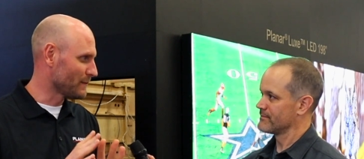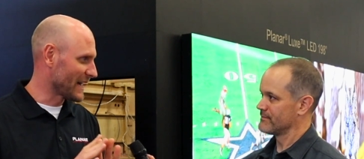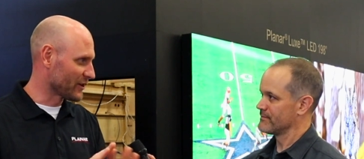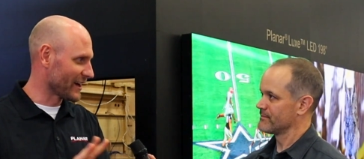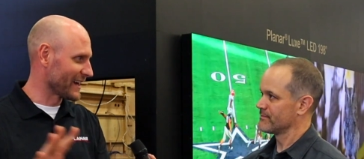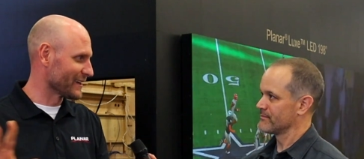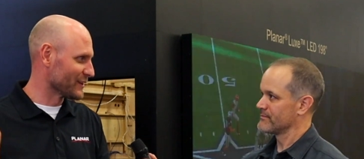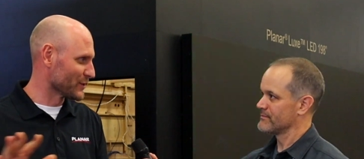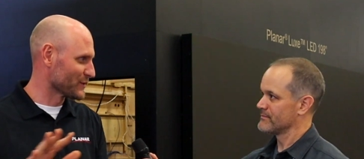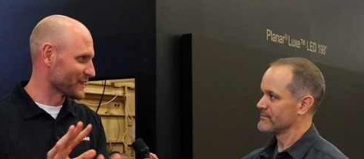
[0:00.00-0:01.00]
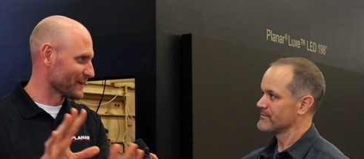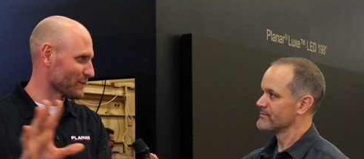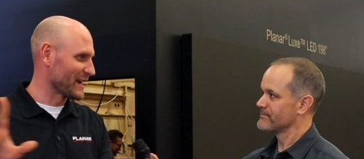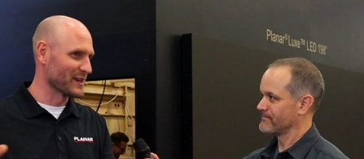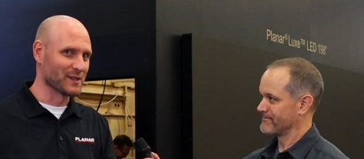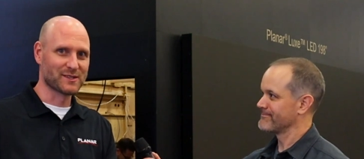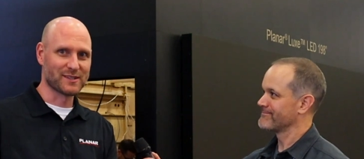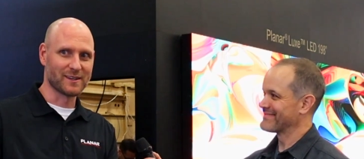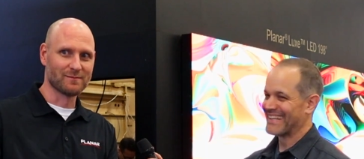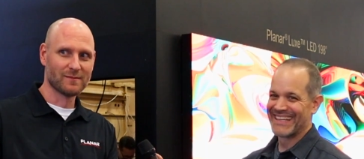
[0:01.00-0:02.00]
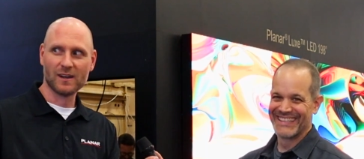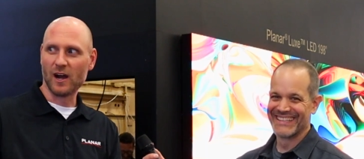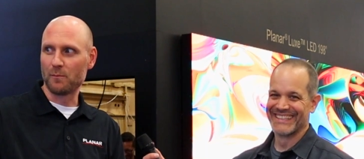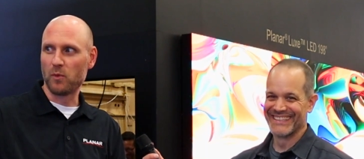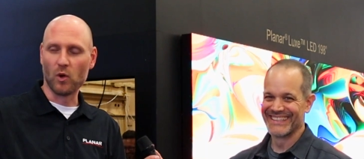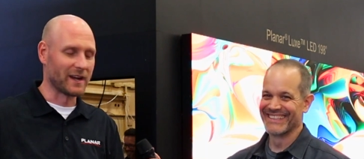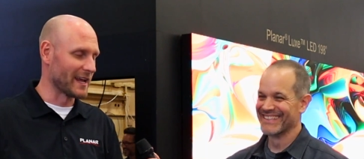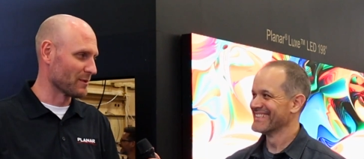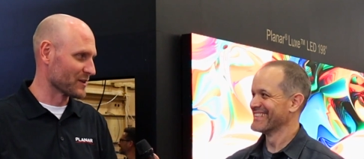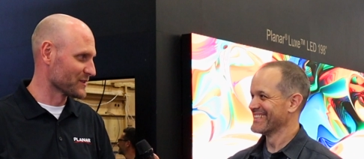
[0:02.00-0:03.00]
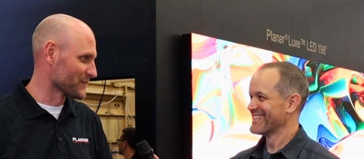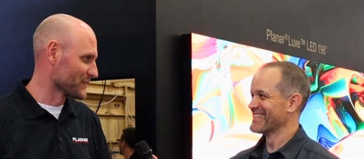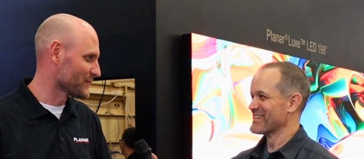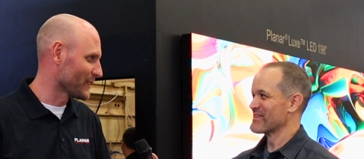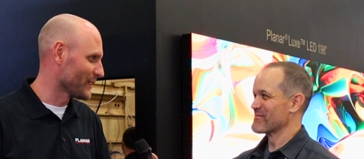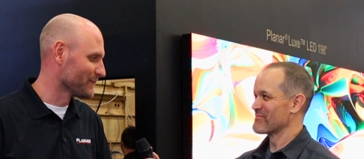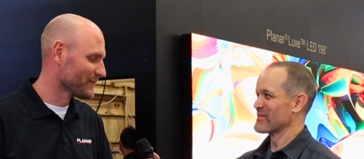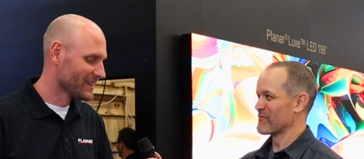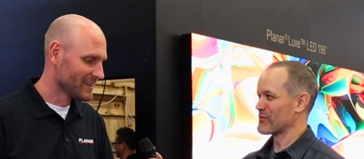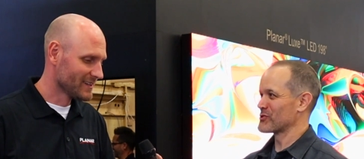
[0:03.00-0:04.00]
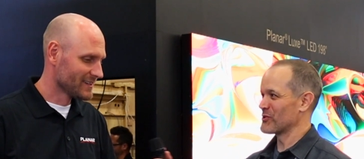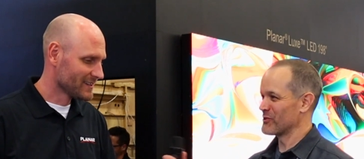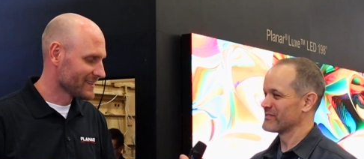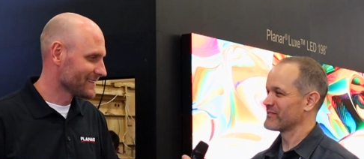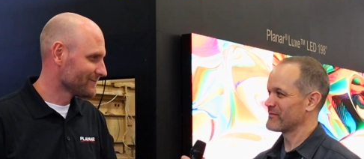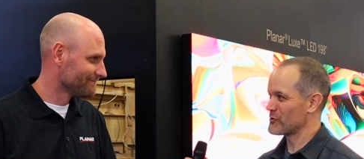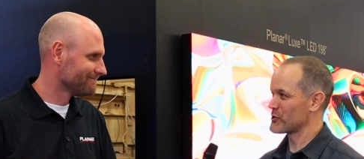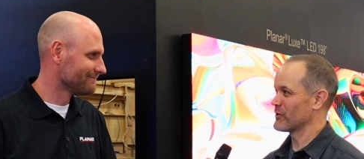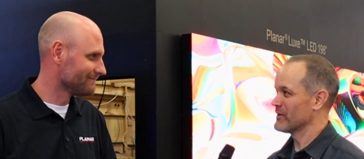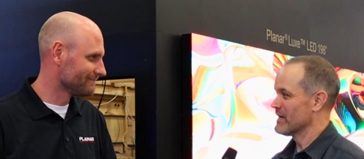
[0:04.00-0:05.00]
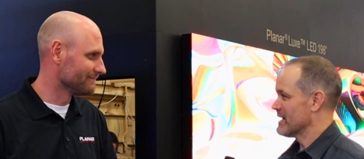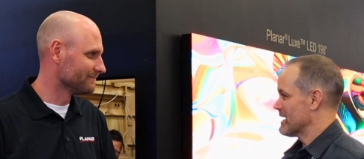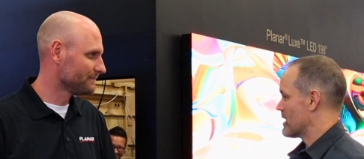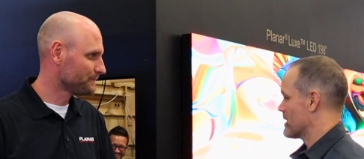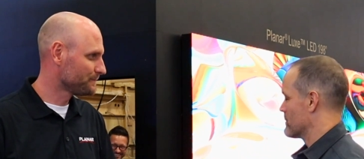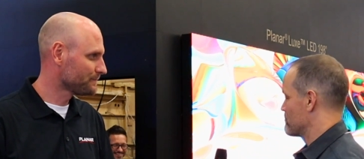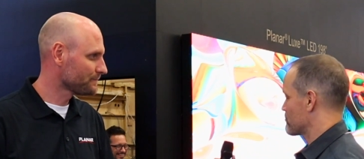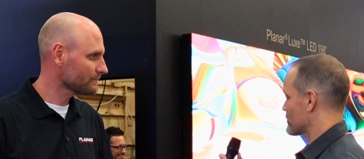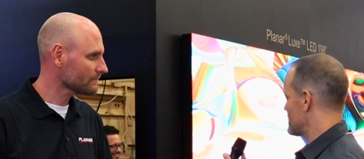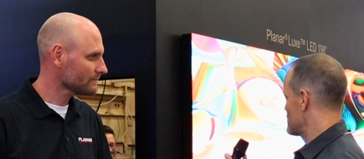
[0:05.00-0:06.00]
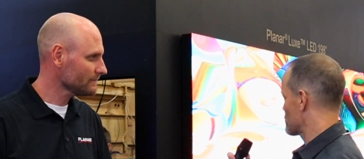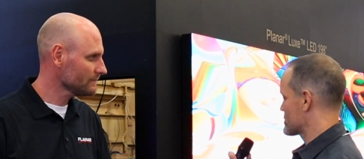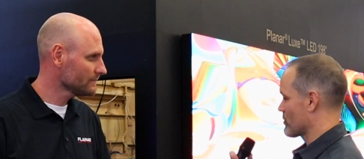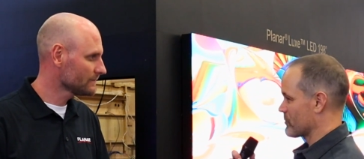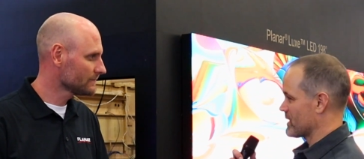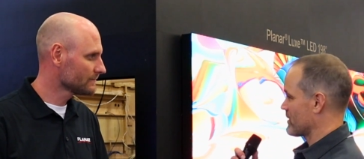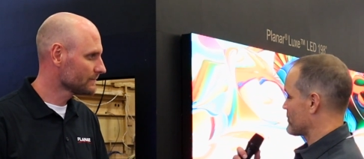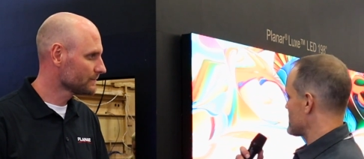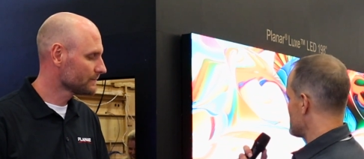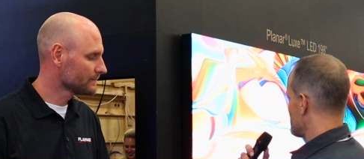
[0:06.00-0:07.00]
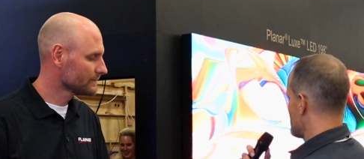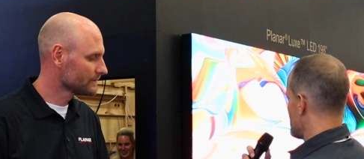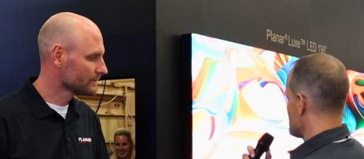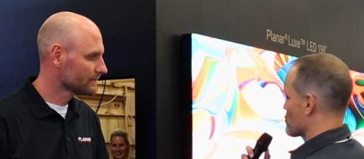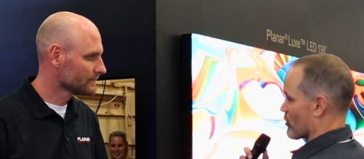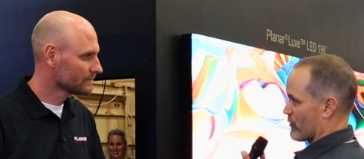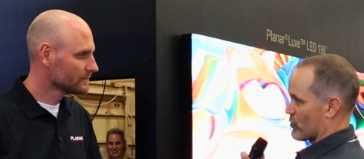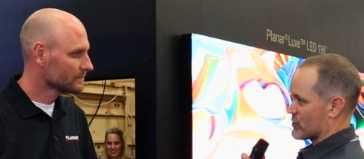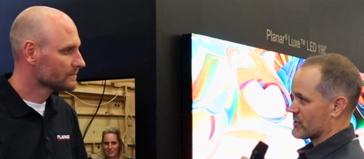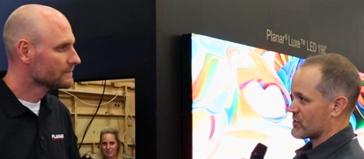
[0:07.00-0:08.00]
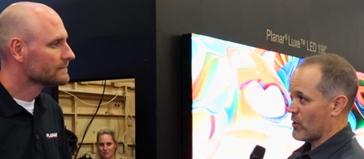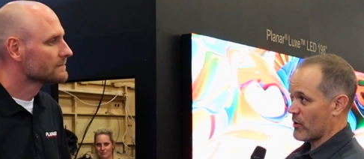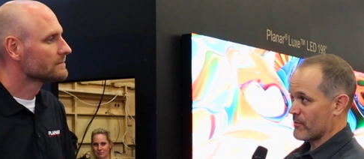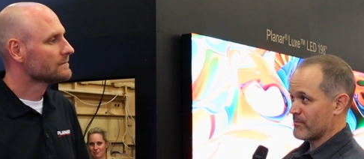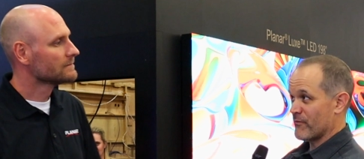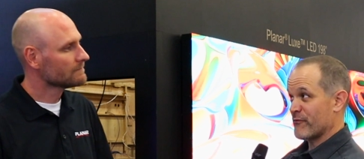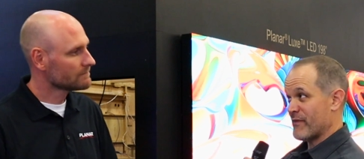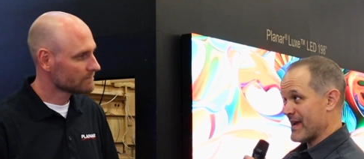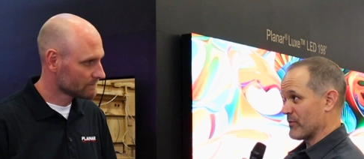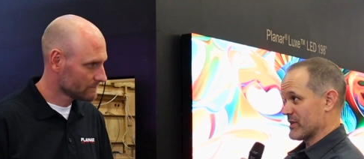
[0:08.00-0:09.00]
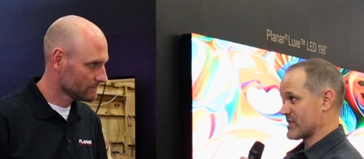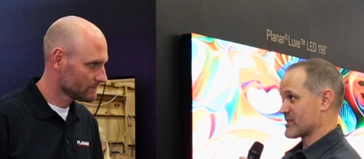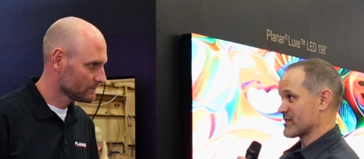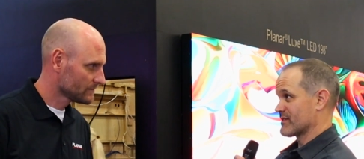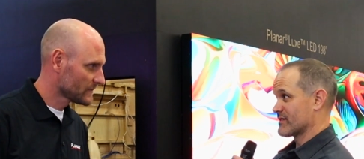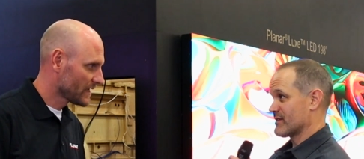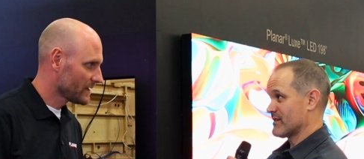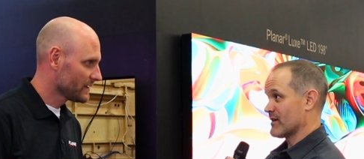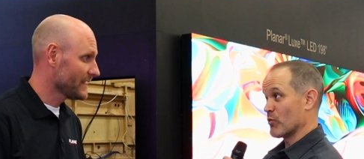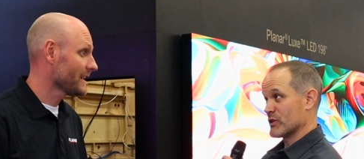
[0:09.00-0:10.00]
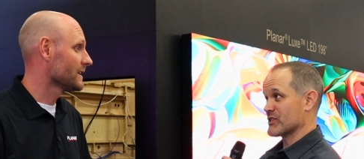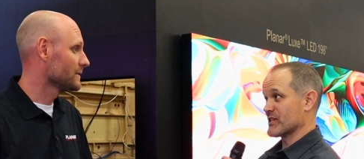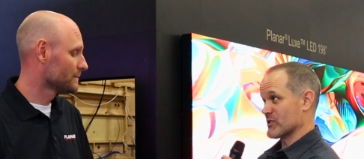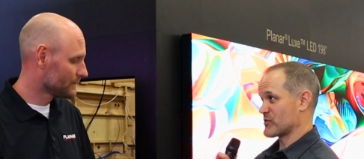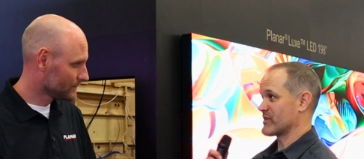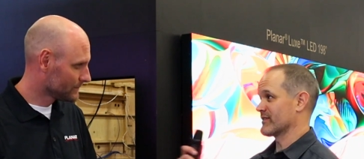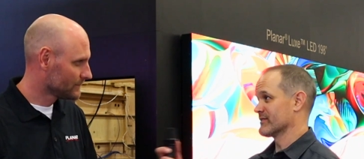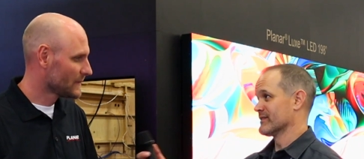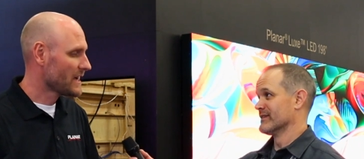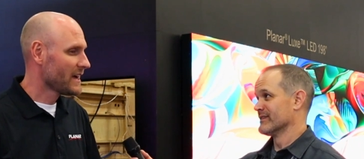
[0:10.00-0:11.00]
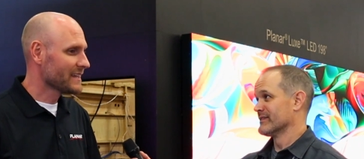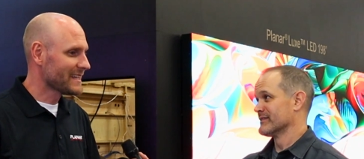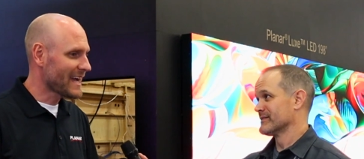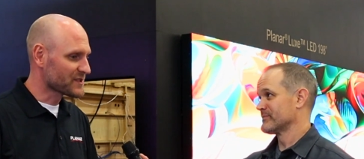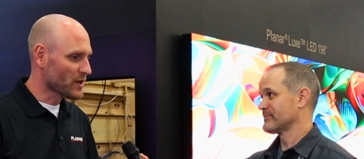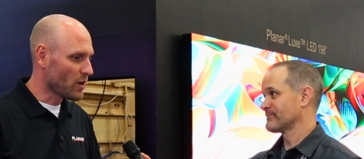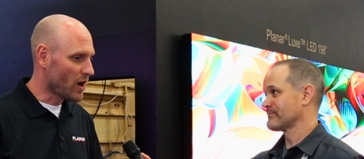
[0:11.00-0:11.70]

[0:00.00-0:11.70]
Speaker 1: migraine-inducing brightness to our poor neighbors. So for sure. Um,
Speaker 2: you were telling me that the, the indoor versions are frameless, uh, which yeah. is interesting.
Speaker 1: Yeah, so